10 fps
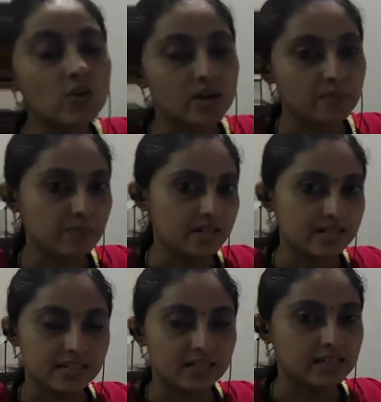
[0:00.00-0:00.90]

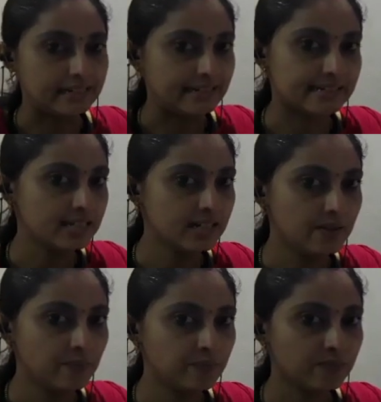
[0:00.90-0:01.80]
repeating. Is it?
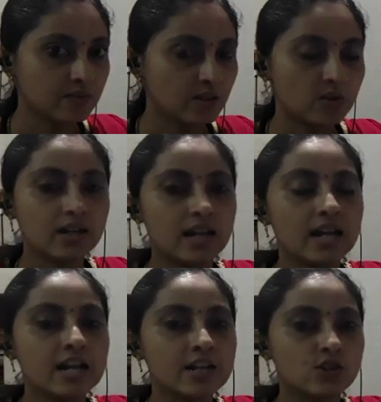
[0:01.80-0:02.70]

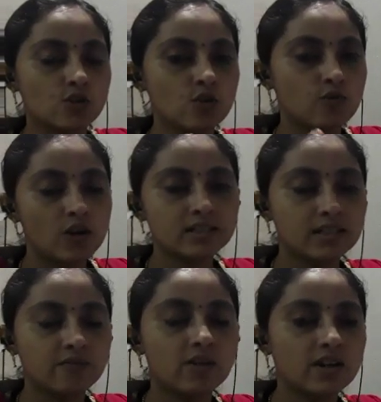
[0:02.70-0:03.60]
Okay, so what
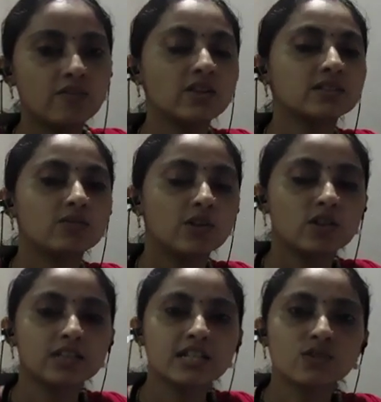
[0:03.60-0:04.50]

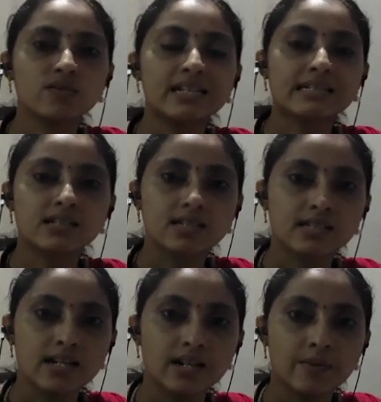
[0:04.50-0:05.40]
all things we discussed
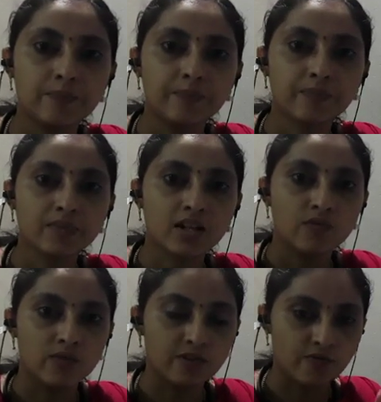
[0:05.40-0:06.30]
there?
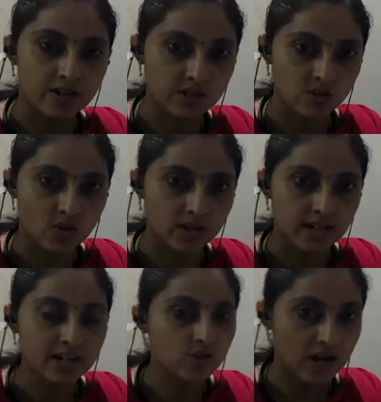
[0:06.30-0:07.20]
We first wrote
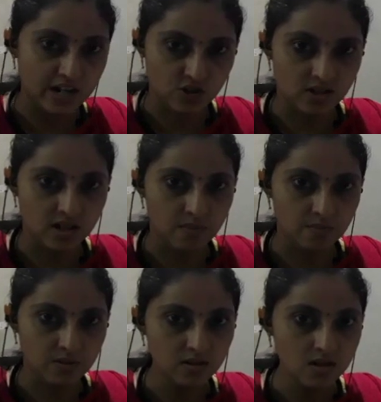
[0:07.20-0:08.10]
a rational
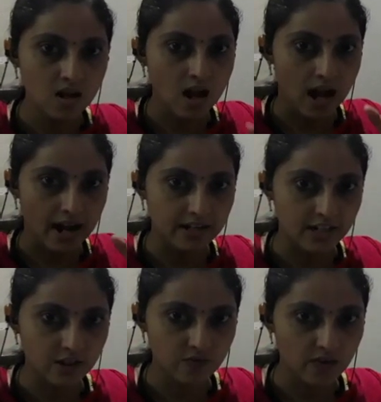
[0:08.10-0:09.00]
number and
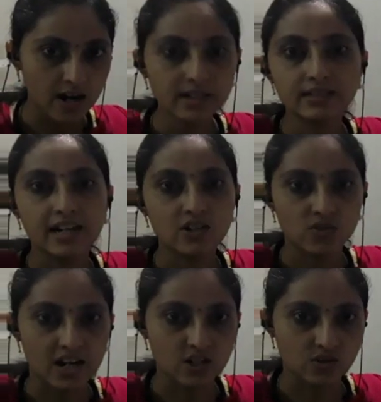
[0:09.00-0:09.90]
divide that
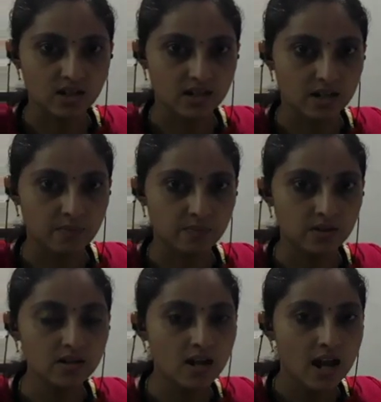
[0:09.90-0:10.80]
rational
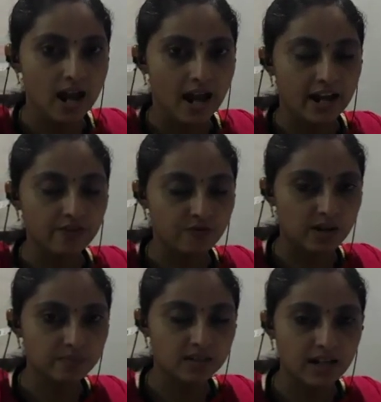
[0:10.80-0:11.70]
number, and
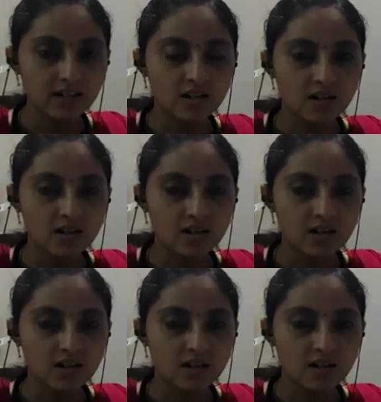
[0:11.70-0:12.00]
from that